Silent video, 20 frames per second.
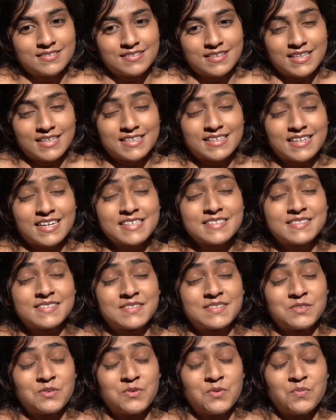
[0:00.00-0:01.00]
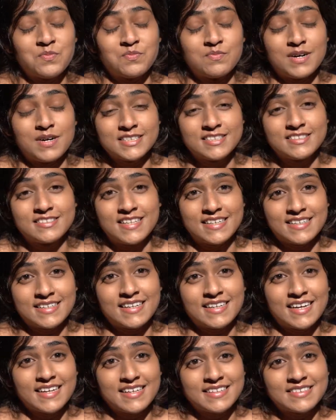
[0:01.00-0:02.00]
I cried so much that
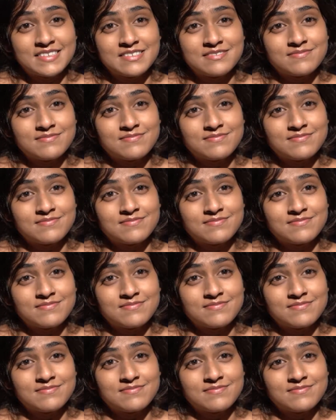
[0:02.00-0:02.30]
night.